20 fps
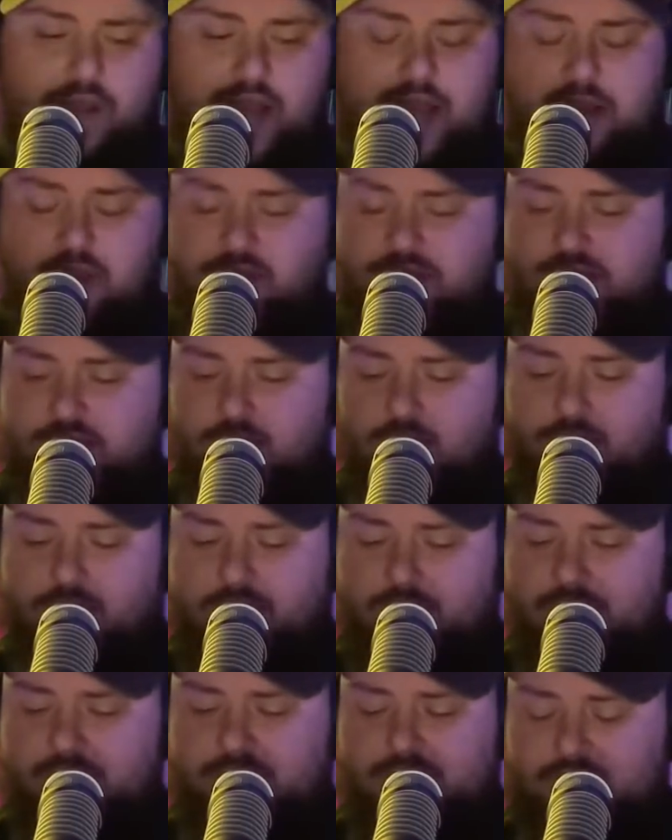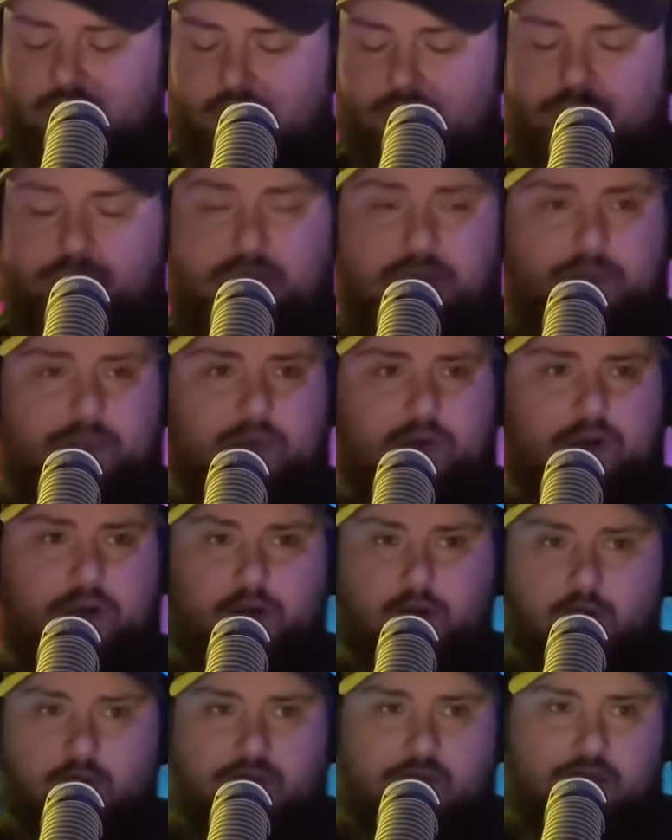allow so many certain people, you
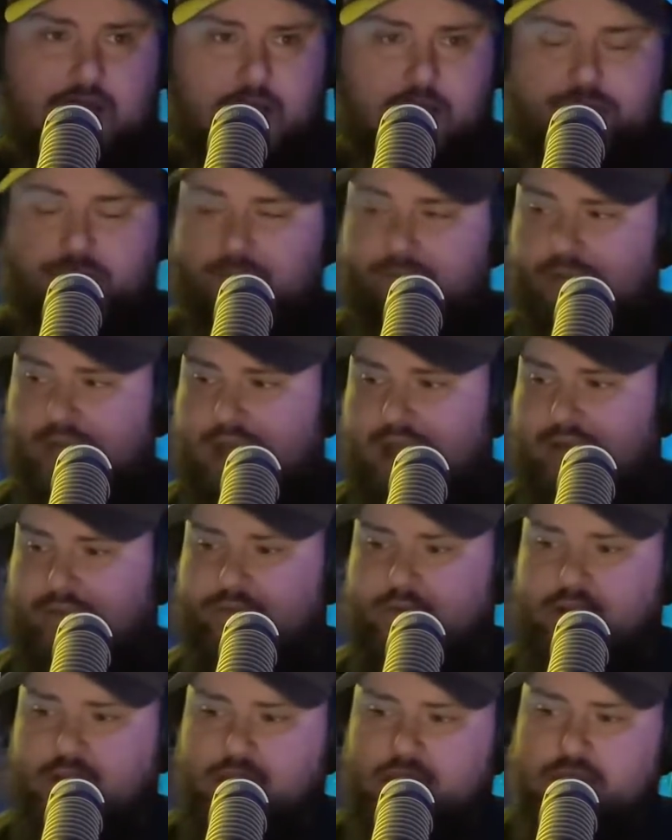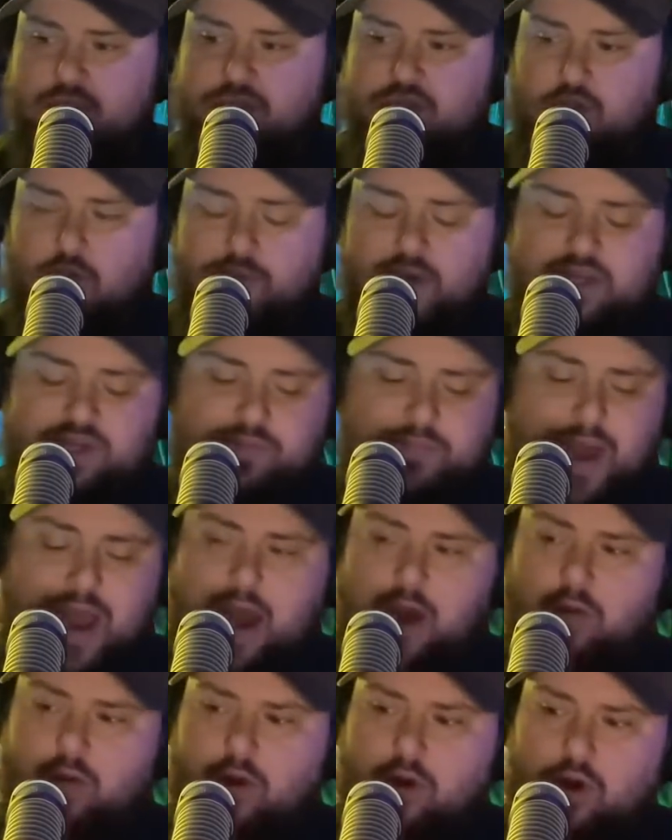can only allow people to have so much
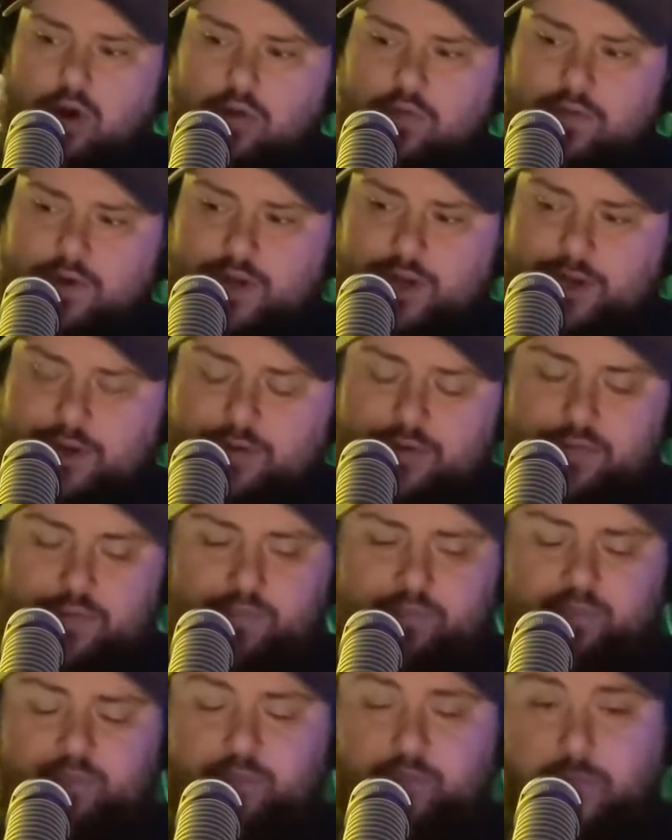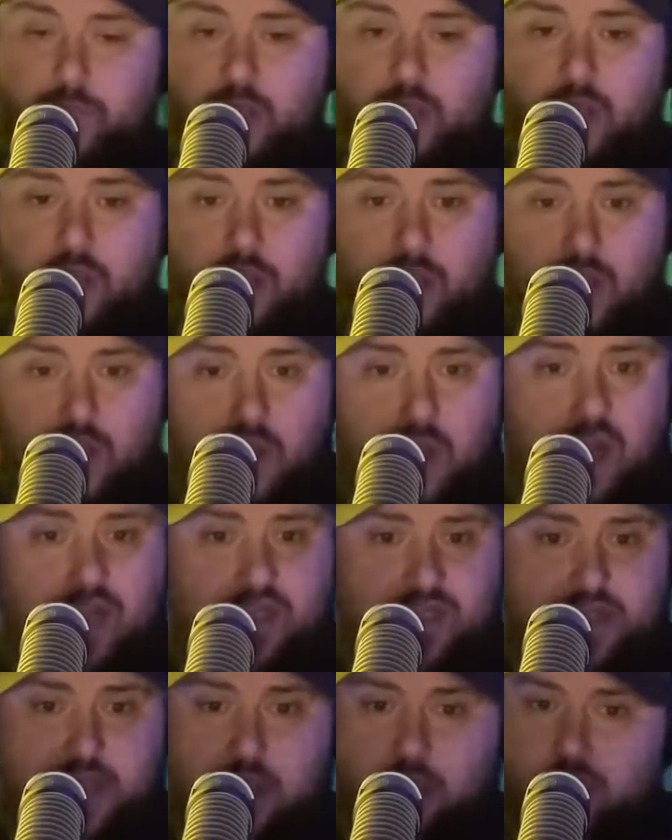power over you
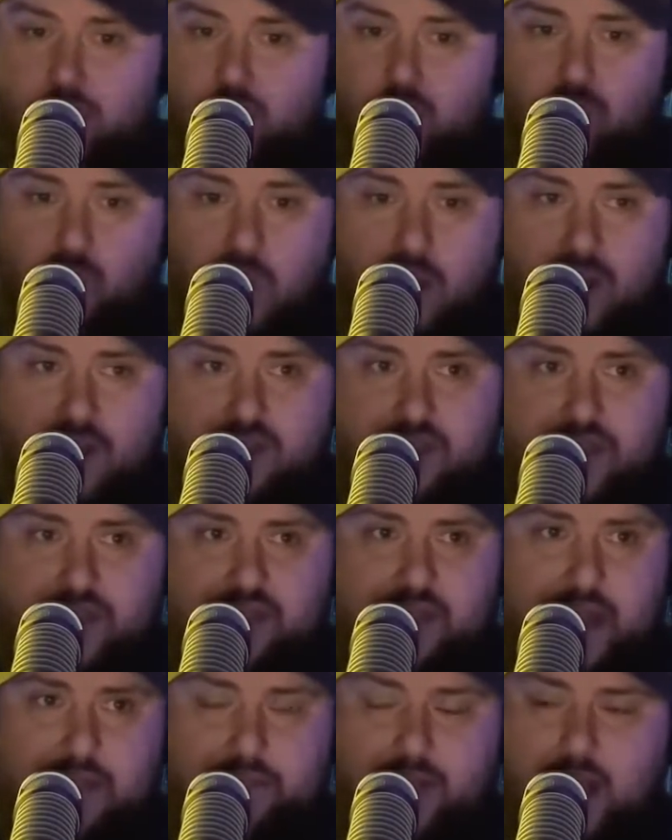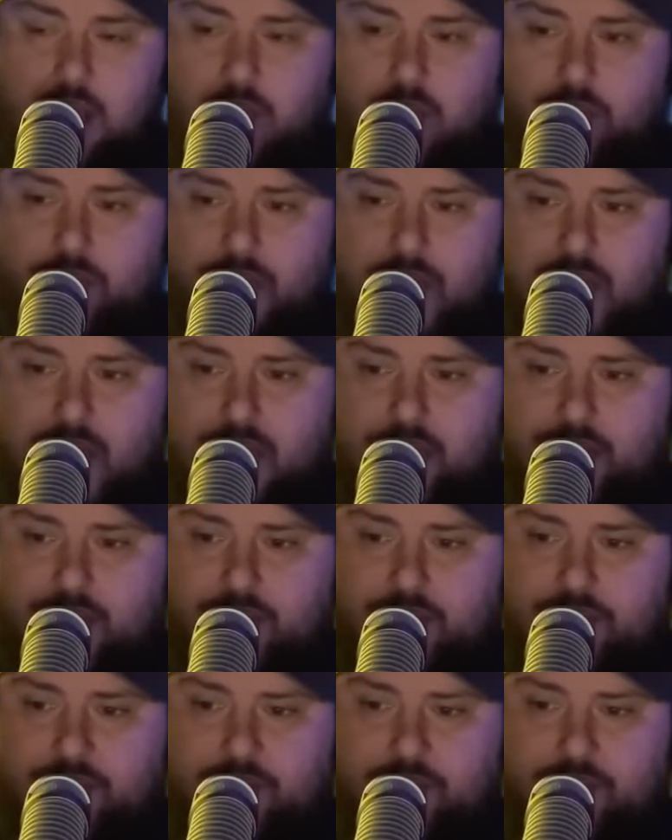until you want to take that power back.